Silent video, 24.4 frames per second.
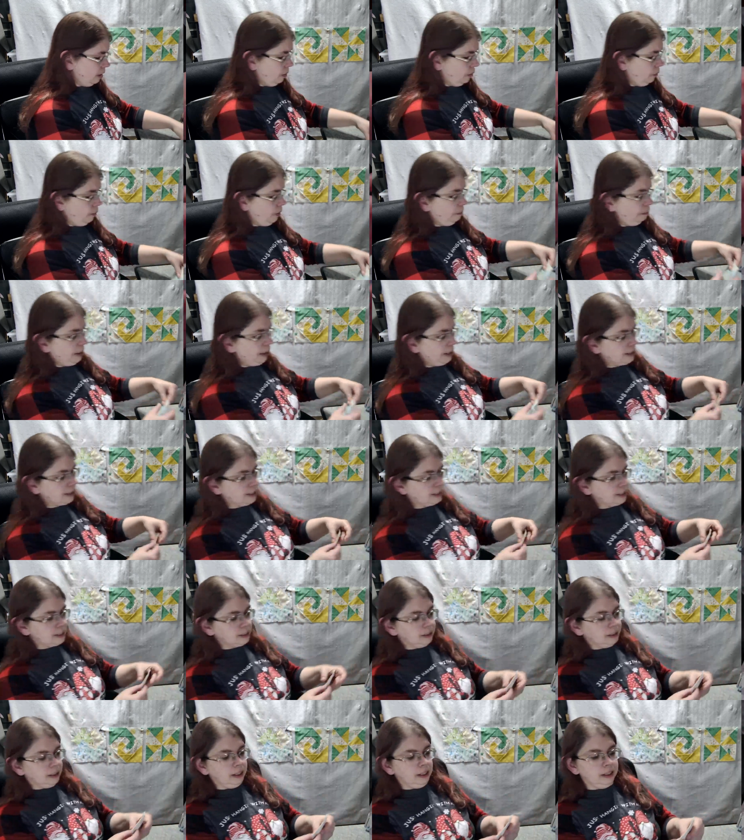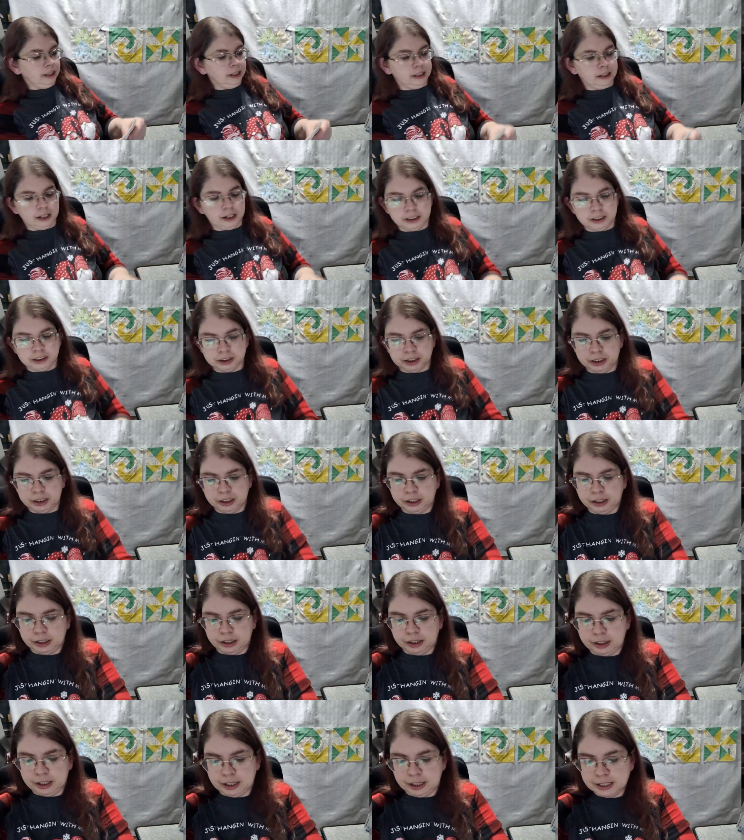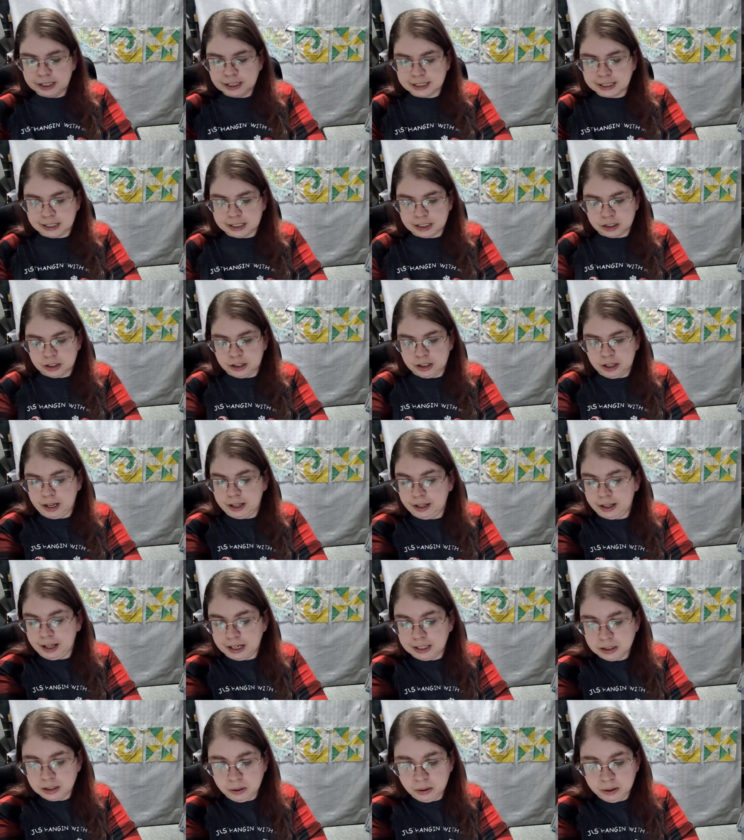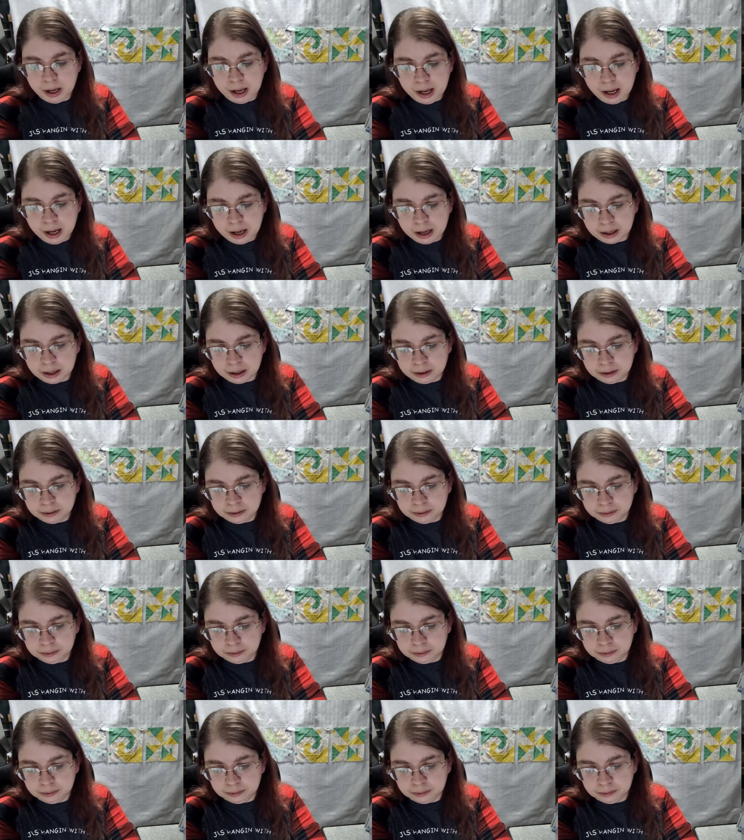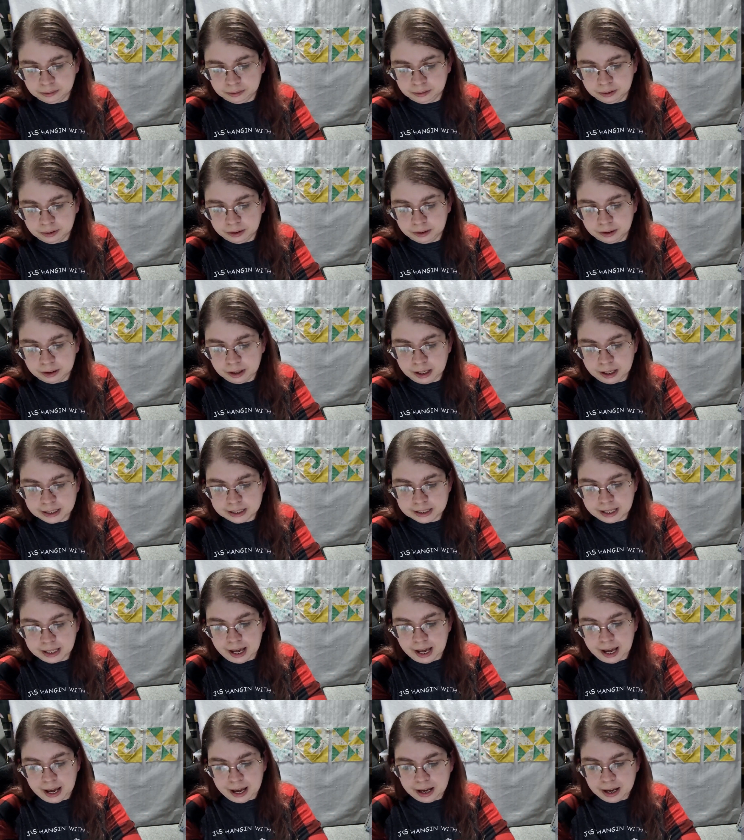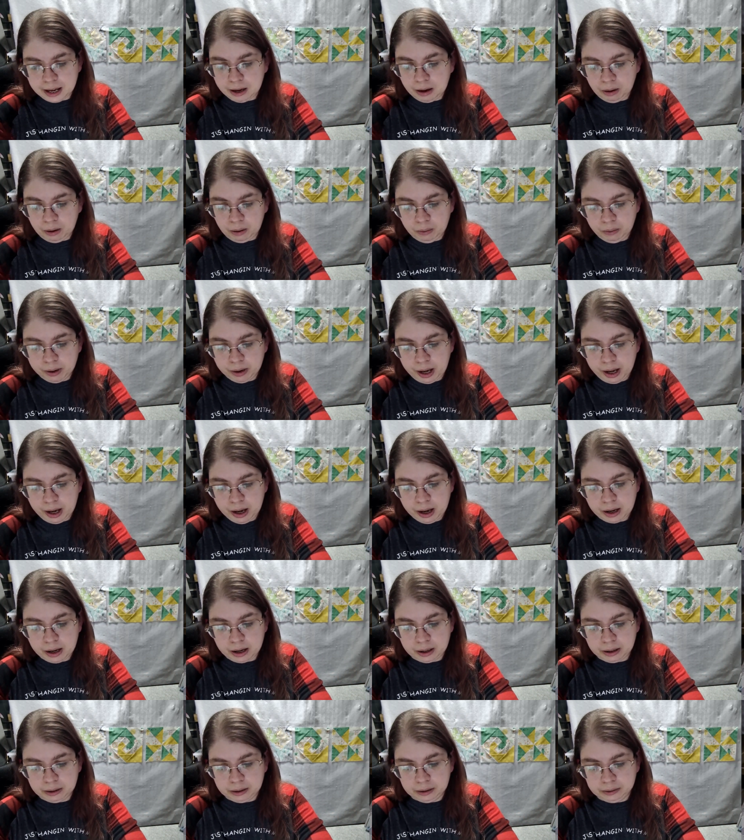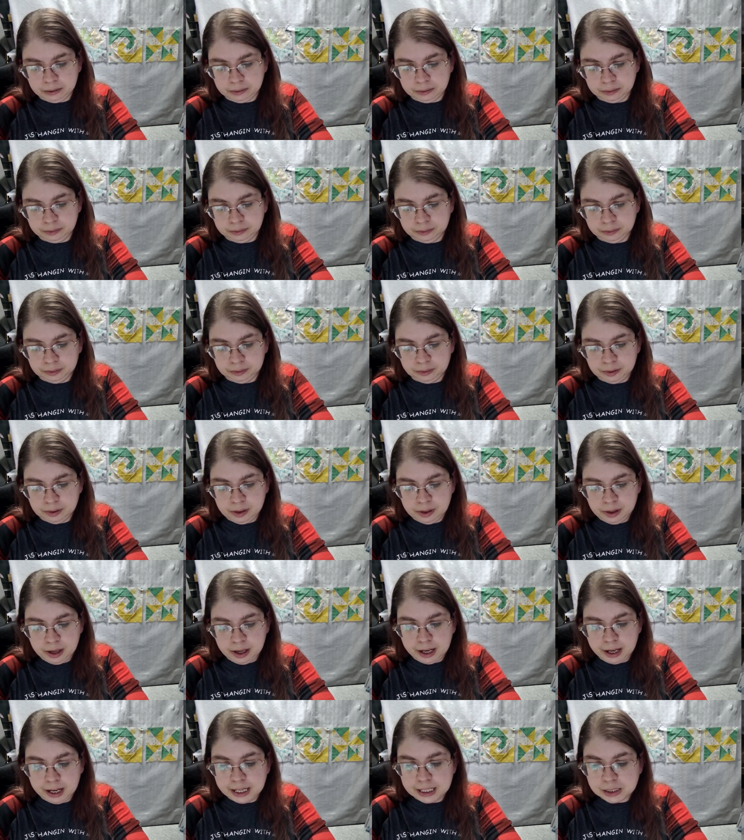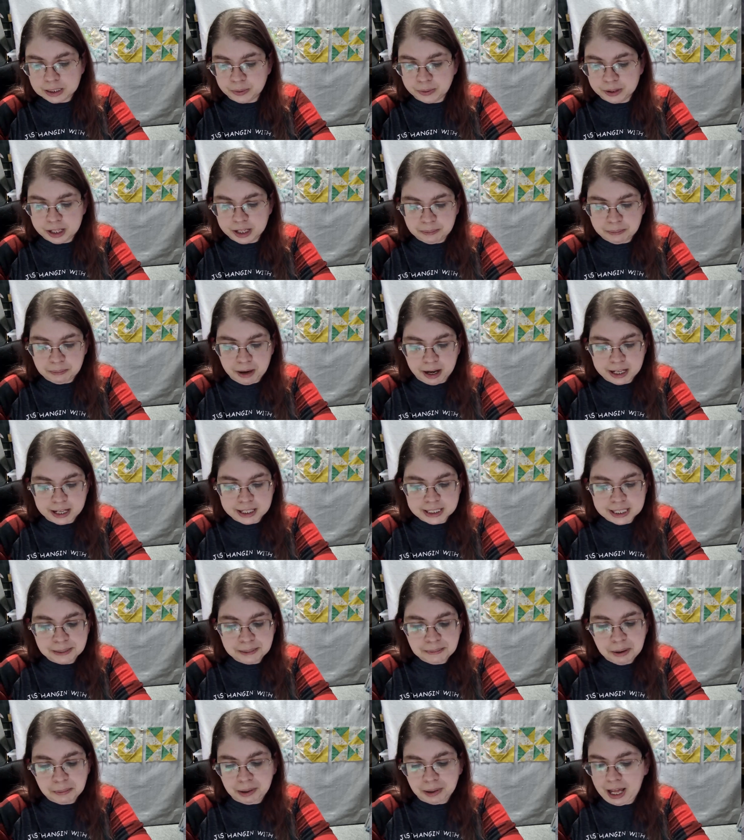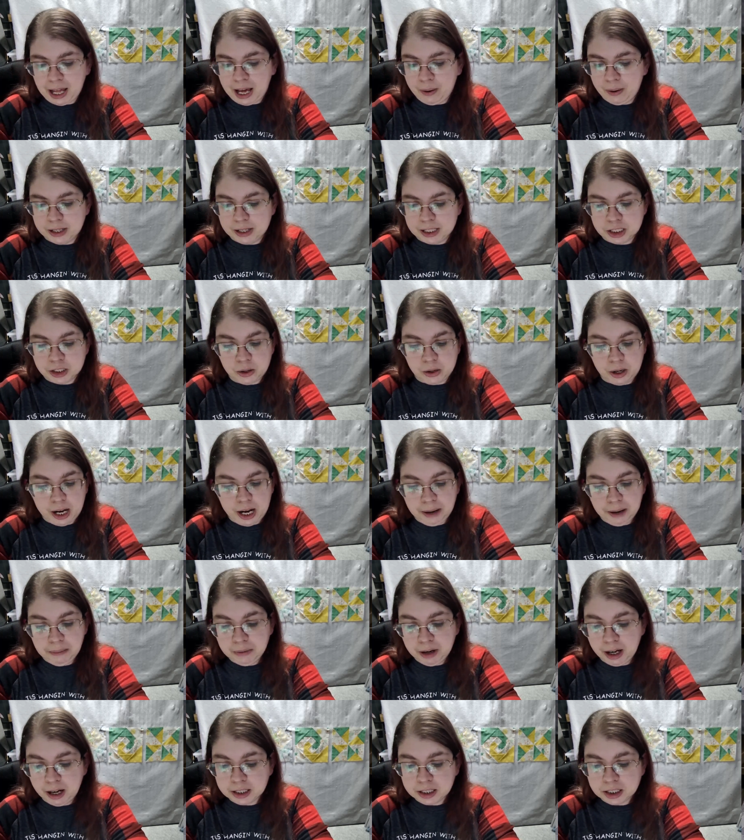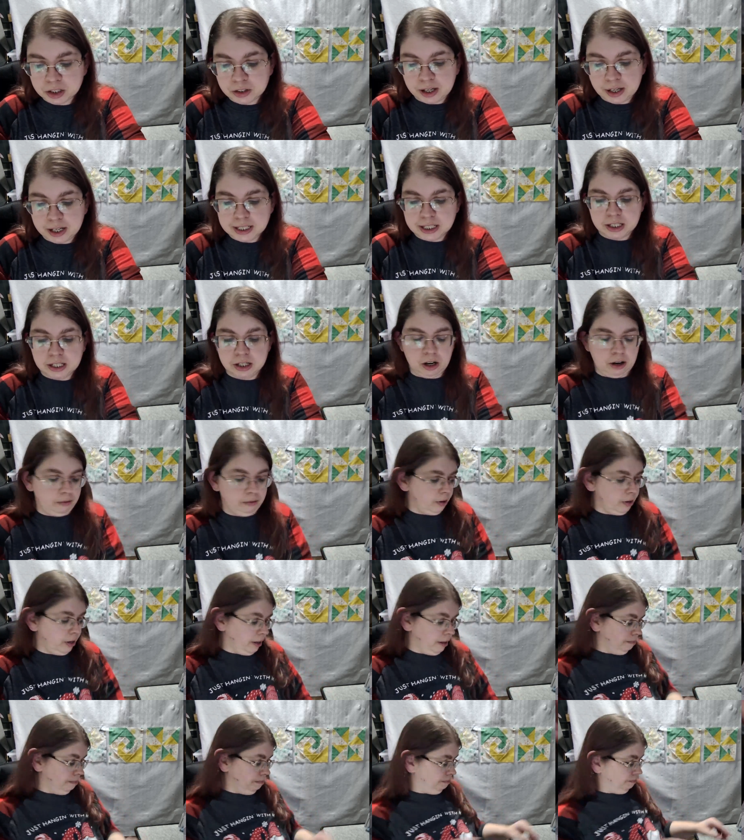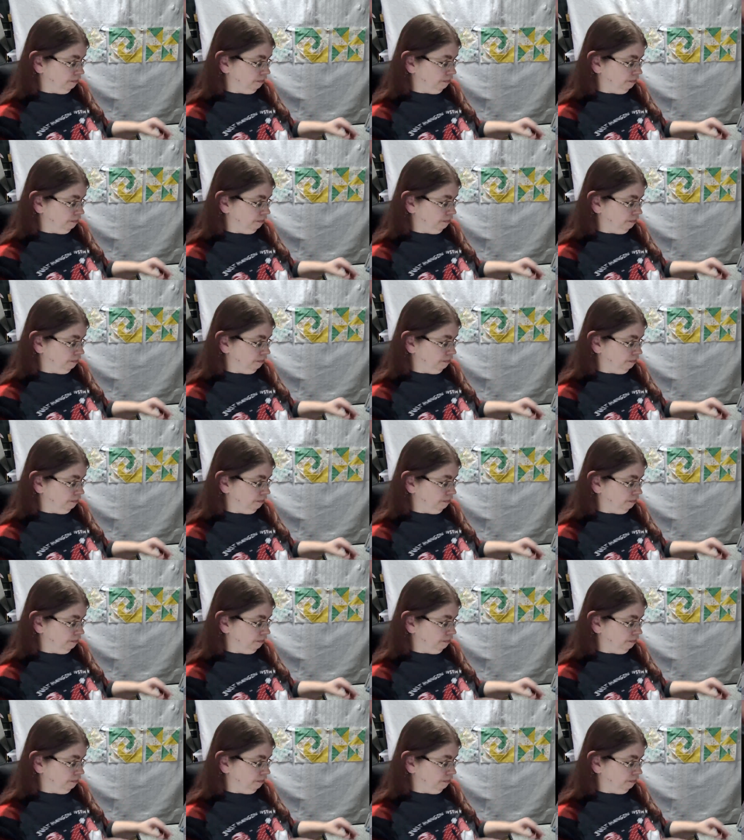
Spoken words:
one piece is slightly larger than the center, and that's okay. That is A-okay. It's within my seam allowance, so I'm not stressing over it.